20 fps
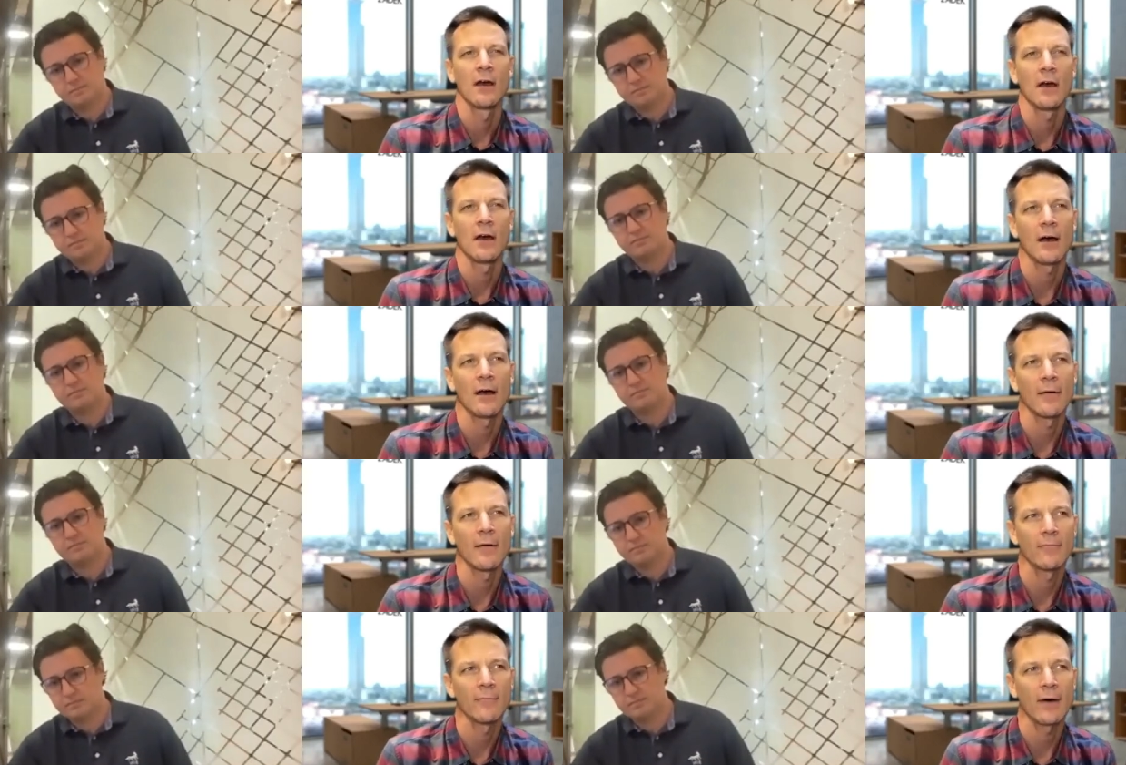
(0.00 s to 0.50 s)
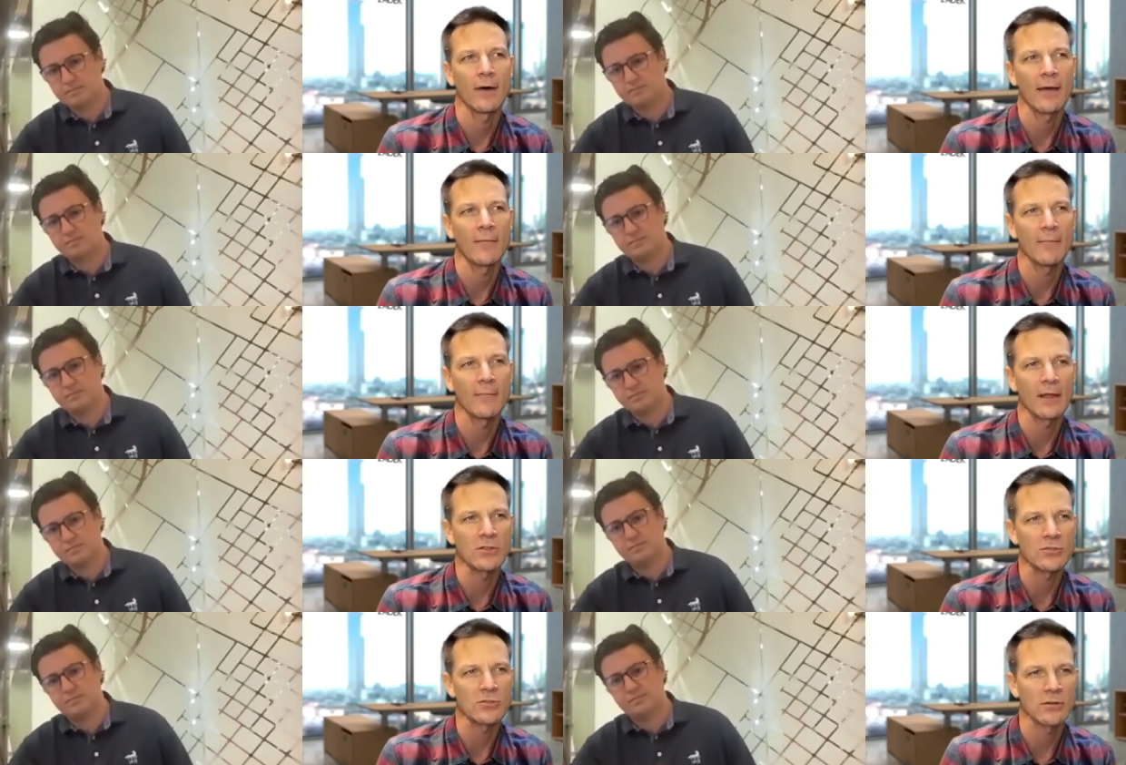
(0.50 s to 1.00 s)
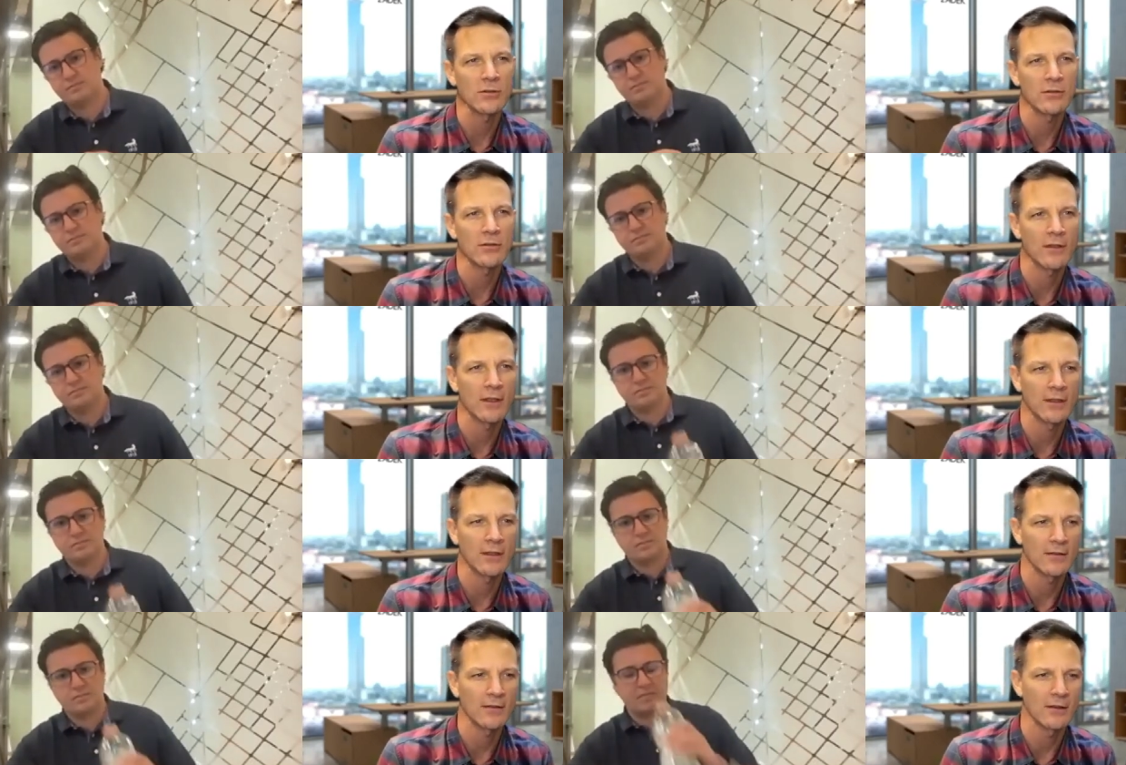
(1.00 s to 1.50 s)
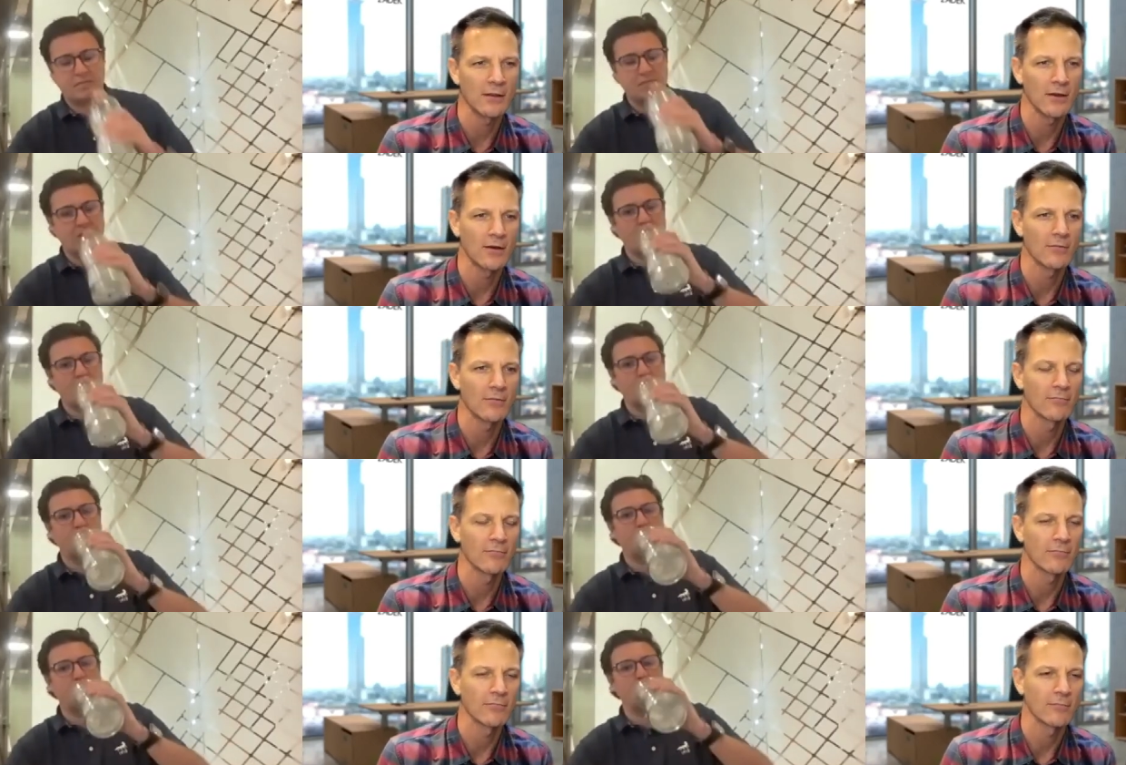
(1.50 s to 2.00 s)
Speaker 1: Um, I mentioned that, you
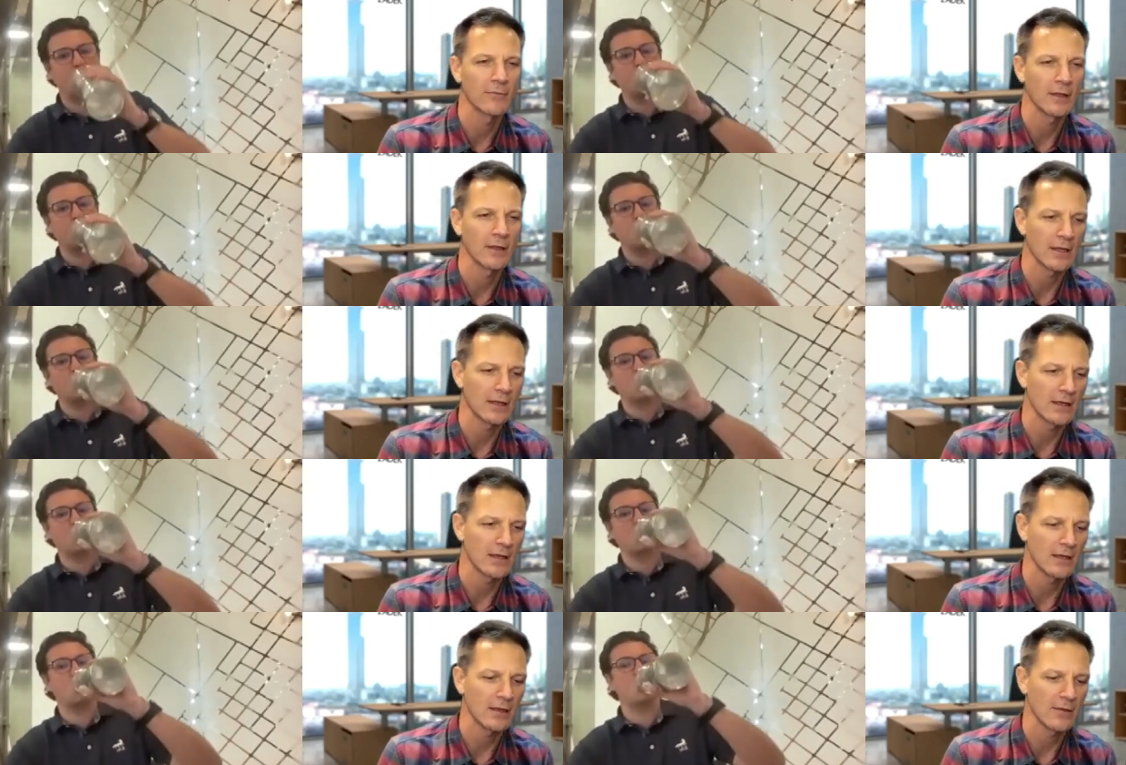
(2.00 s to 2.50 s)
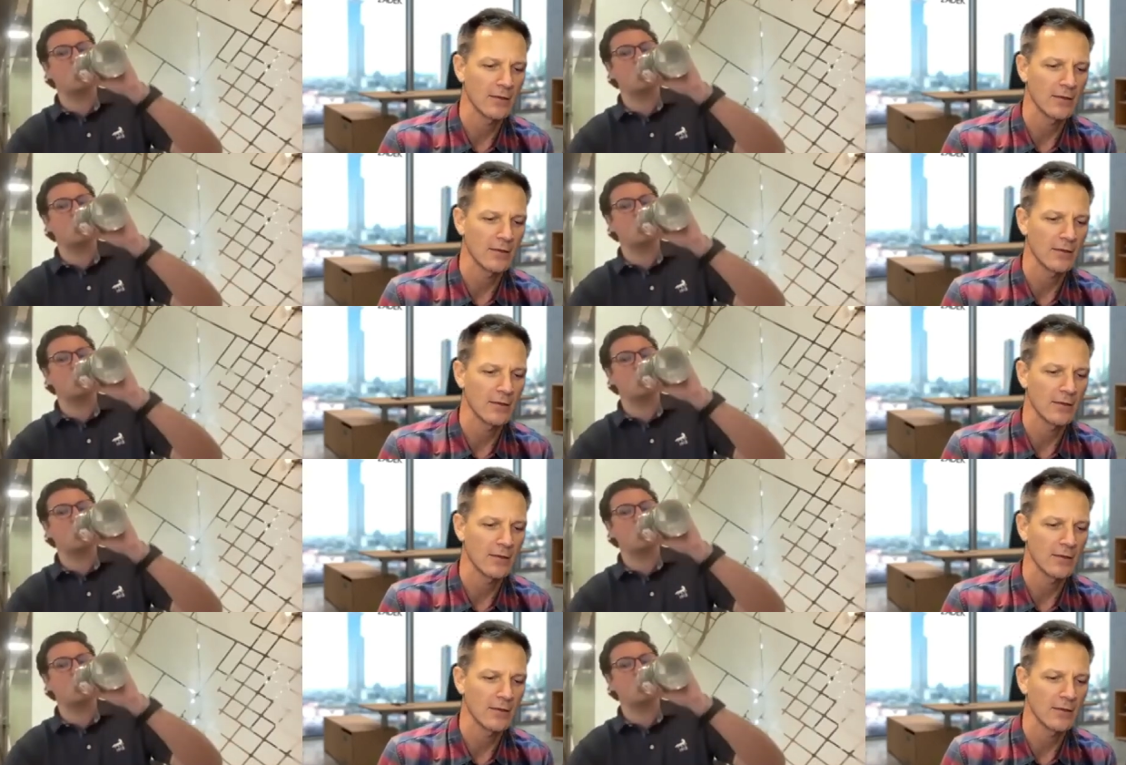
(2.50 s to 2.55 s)
know, uh,